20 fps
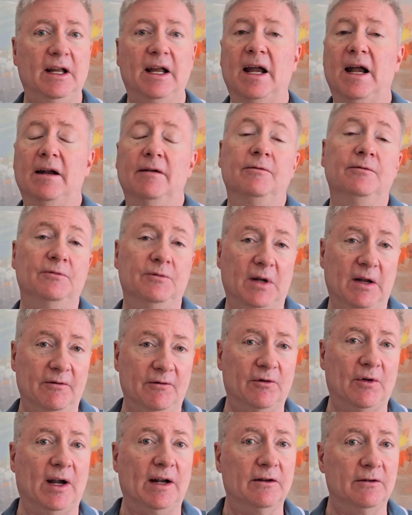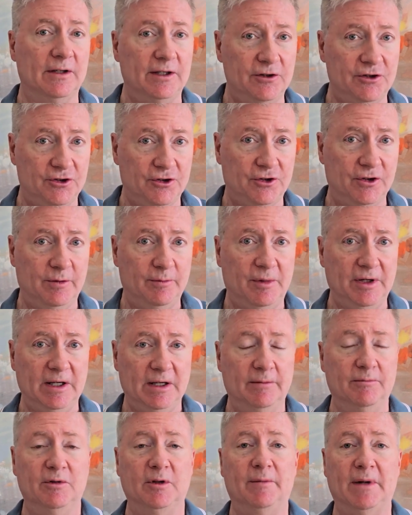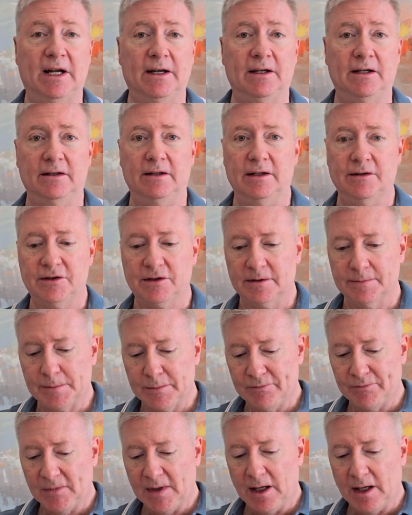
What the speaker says: and frankly should be implementing this.